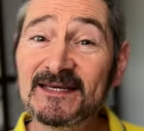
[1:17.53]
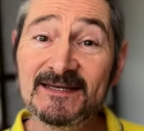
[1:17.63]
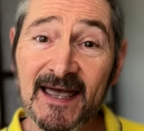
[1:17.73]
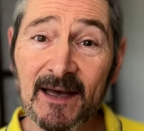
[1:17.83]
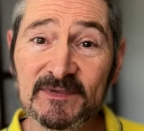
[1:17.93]

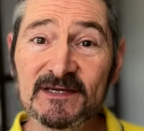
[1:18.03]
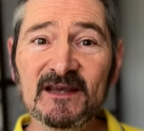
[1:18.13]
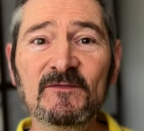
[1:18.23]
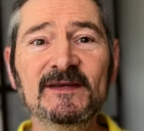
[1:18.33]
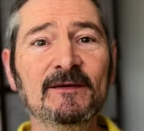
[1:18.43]
adapt
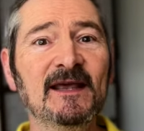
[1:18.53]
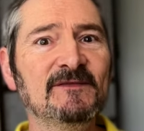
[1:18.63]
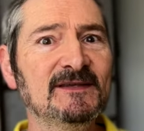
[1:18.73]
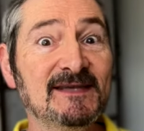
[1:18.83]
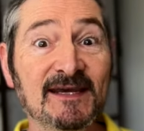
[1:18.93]
if we don't have
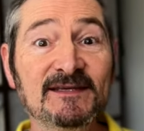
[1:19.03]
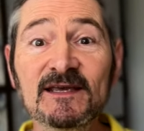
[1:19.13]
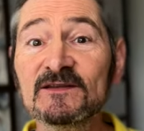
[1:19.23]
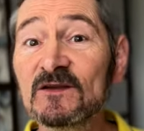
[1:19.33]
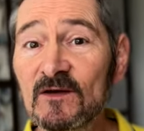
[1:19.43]
the data,
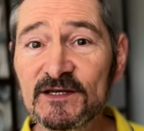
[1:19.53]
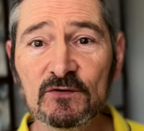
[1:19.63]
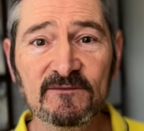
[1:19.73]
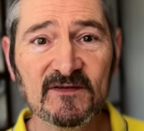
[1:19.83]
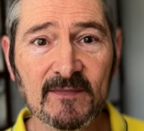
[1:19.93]
knowledge, or
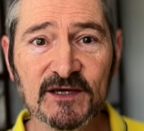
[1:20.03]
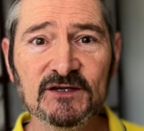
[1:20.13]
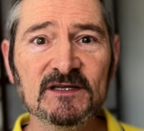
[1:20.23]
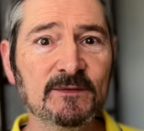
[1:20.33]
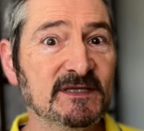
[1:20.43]

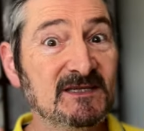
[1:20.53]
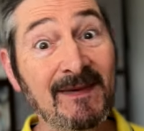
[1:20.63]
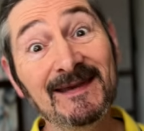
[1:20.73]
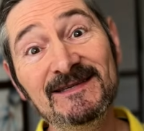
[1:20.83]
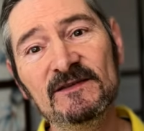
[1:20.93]
information to
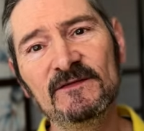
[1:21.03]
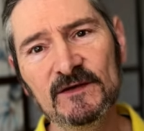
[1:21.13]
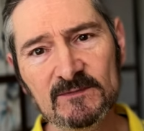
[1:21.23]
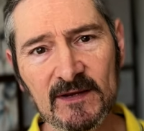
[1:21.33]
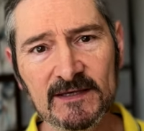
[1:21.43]
inspect in the
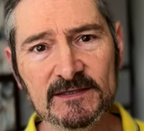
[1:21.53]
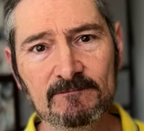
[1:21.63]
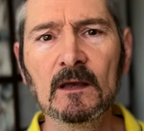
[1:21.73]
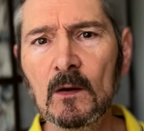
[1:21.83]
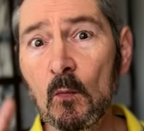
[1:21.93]
first place.
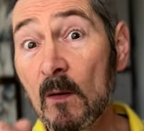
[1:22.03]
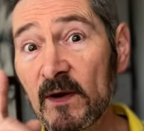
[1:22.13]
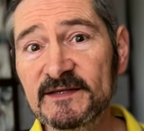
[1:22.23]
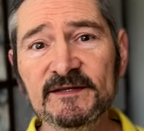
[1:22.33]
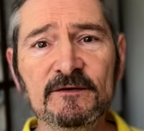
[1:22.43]
One
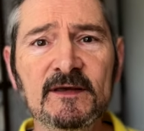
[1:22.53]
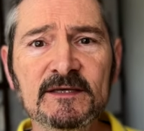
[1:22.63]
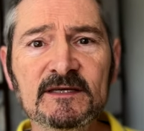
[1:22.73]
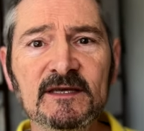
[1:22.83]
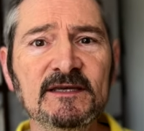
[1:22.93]
way to do
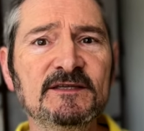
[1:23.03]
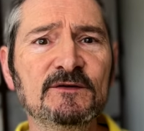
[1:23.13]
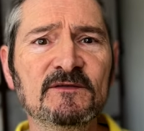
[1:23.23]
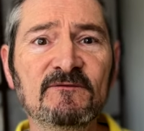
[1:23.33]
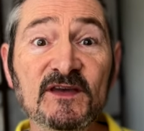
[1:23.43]
this is to
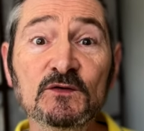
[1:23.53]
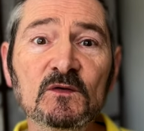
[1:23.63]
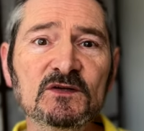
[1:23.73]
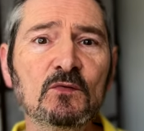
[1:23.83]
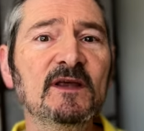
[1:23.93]
use a visual
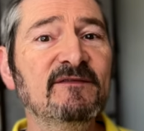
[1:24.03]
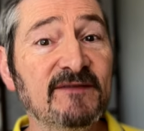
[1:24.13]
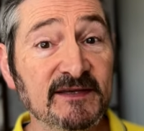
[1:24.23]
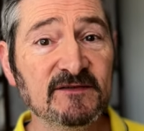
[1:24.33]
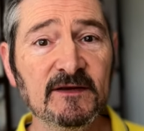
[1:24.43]
tool
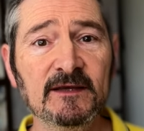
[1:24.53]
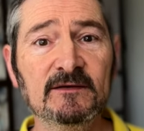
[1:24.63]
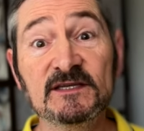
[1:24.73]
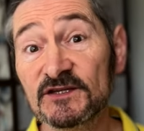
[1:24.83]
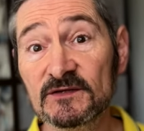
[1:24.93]
effectively,
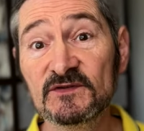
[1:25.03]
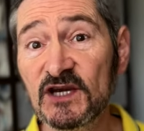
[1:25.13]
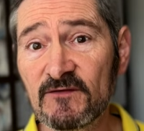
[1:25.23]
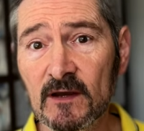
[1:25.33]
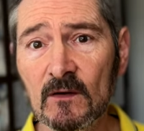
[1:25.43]
such as
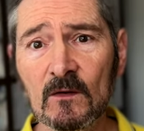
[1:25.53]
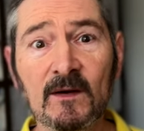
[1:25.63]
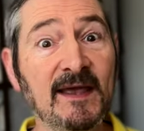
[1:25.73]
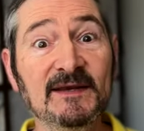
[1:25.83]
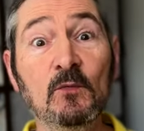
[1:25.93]
Jira or
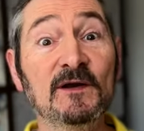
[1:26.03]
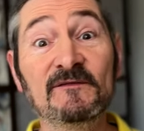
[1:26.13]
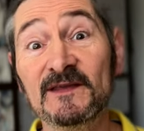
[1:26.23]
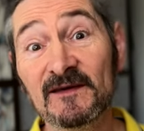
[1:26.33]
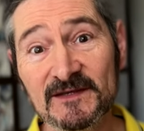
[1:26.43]
any one
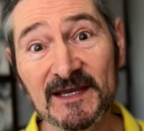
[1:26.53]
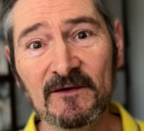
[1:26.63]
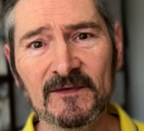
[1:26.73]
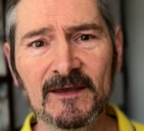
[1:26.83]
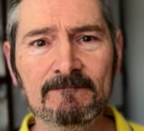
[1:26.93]
of the others
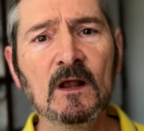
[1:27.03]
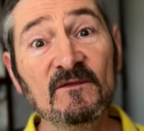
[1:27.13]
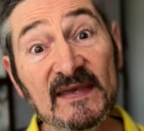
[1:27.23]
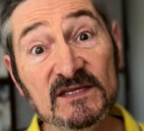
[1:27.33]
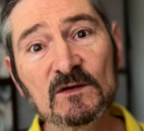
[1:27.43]
out there.
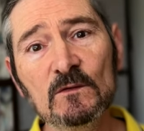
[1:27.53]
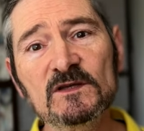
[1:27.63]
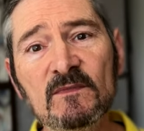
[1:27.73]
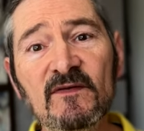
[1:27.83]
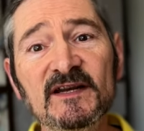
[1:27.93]
These tools
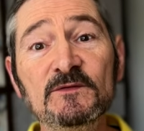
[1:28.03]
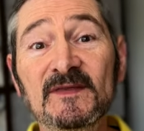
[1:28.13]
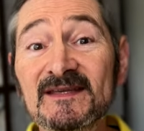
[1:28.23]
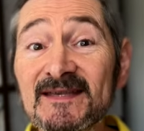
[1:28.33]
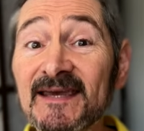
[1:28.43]
can provide us with
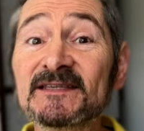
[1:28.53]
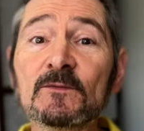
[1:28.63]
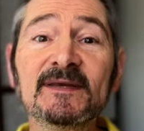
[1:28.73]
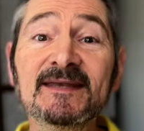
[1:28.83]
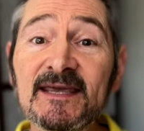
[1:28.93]
the data
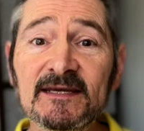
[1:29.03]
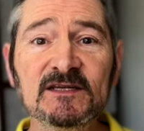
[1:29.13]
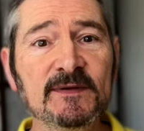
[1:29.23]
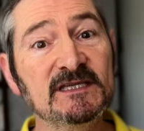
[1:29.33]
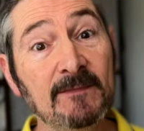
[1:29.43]
we need
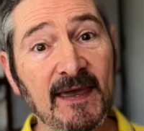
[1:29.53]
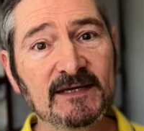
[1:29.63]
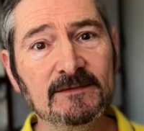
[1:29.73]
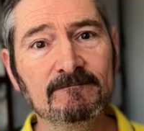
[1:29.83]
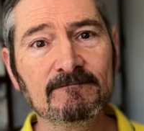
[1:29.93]
to inspect.